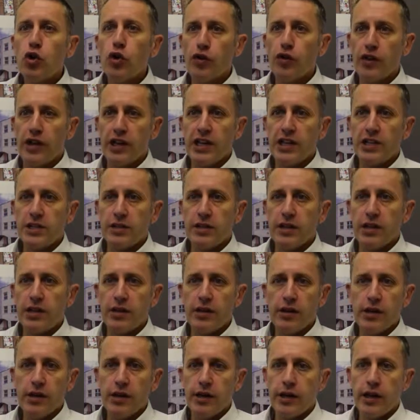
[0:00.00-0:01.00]
these in
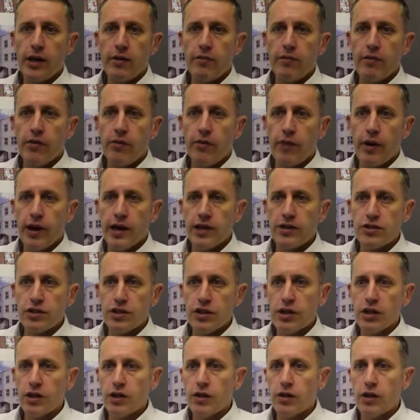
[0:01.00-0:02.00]
a number of ways. You
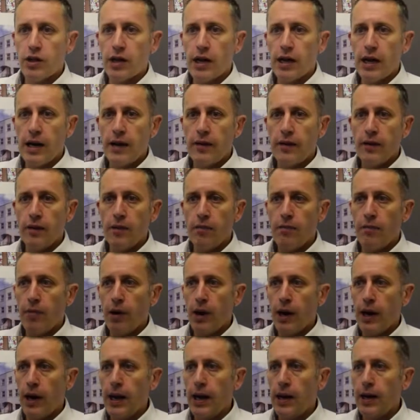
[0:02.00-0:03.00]
can look at them
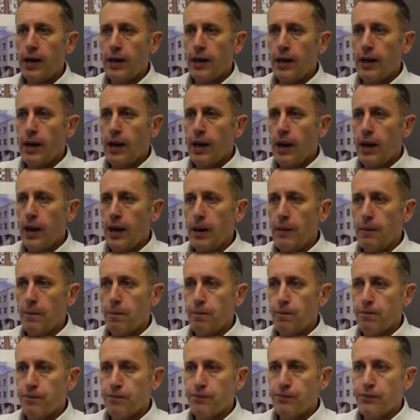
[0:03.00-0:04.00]
by,
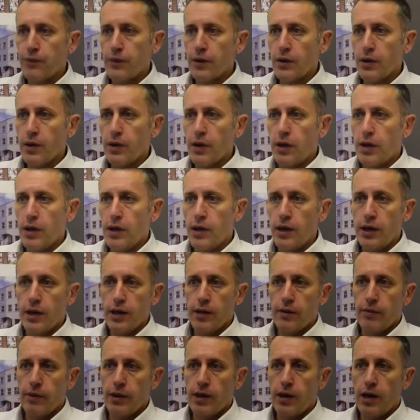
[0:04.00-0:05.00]

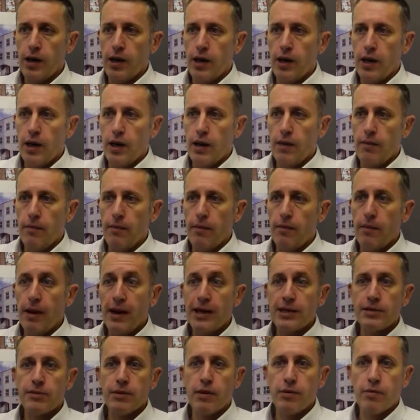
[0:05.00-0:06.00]
here we are,
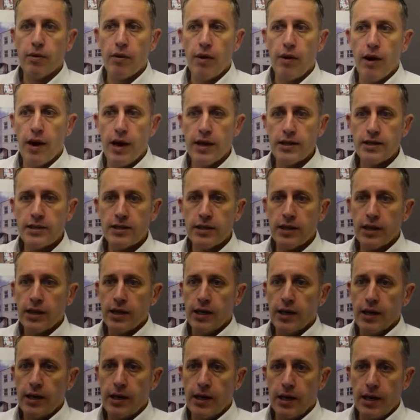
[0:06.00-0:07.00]
maximum price.
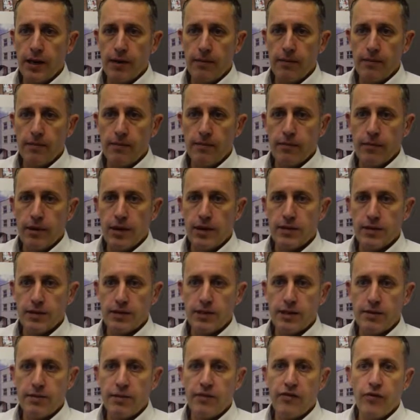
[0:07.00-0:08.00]
As I
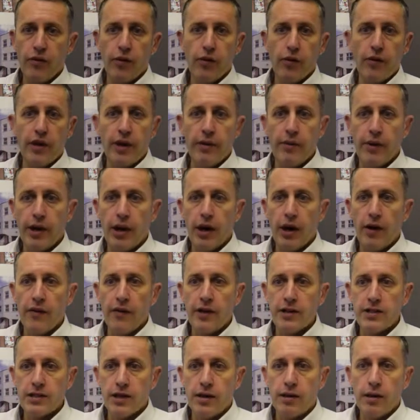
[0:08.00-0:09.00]
said before, there we are,
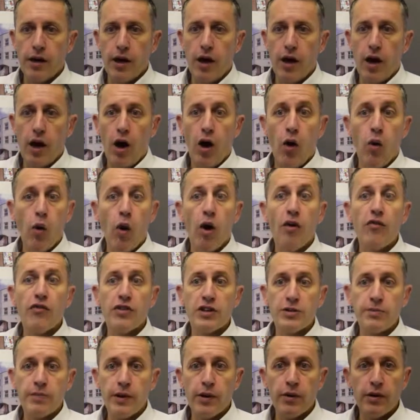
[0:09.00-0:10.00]
there's a whole office
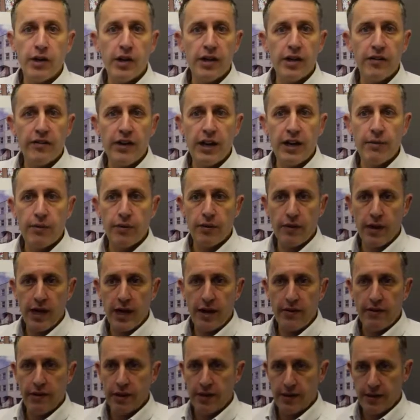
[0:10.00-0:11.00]
building available
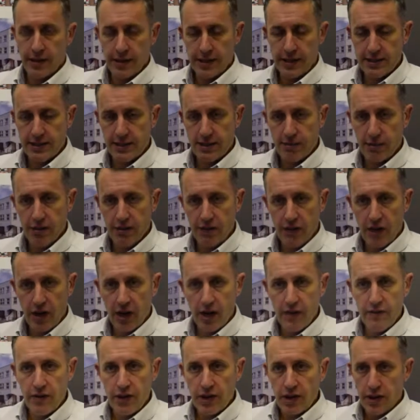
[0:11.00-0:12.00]
there in
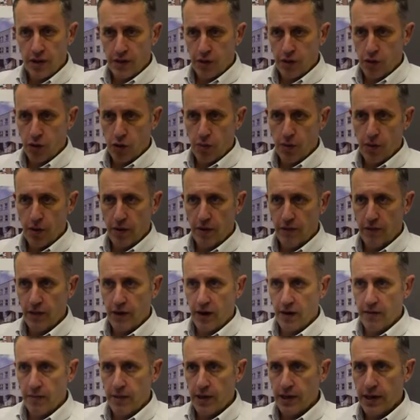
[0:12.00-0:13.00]
SW5,
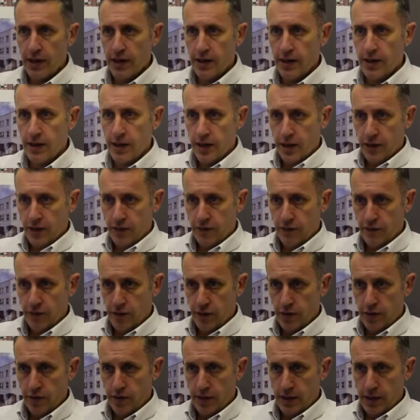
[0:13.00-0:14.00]
4.5 million,
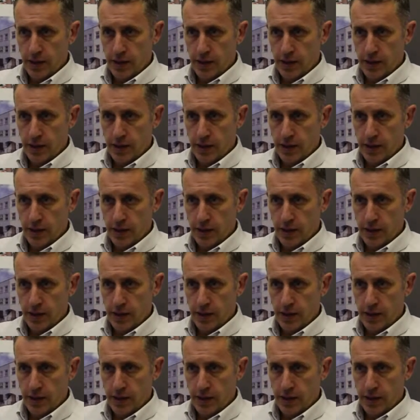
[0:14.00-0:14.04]
through